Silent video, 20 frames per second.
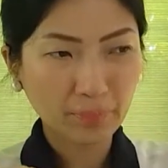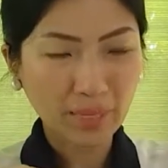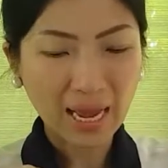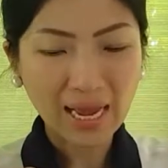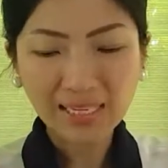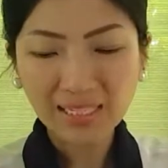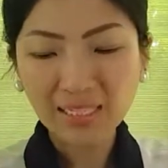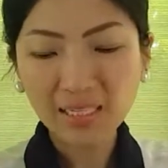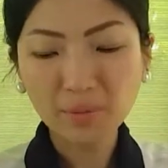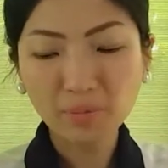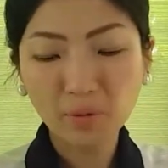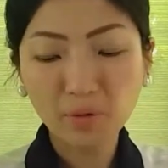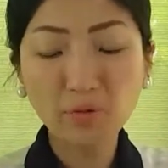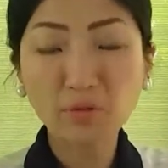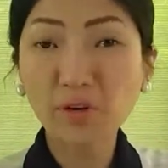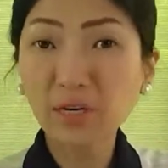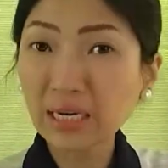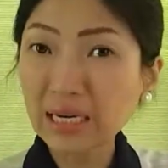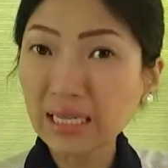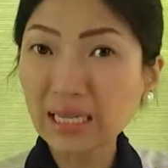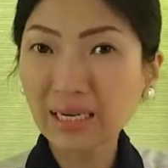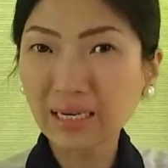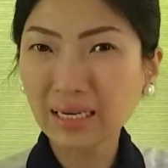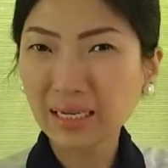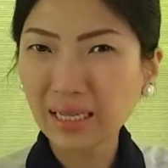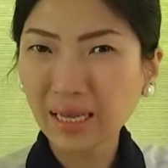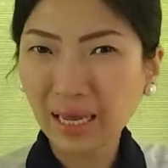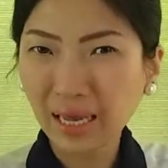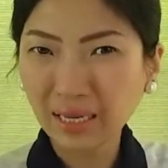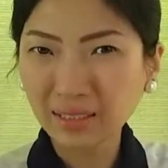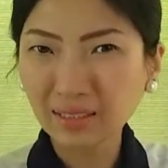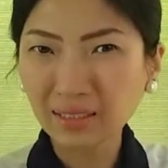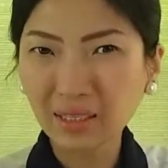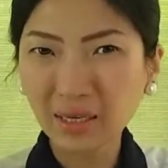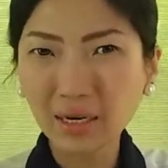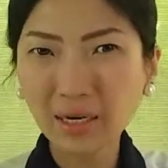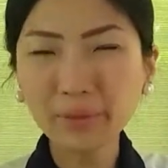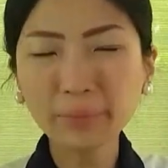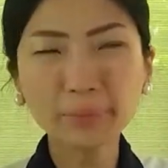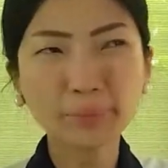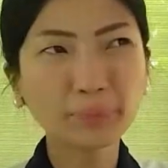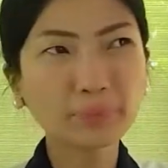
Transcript: I still prefer Ylang Ylang Extra.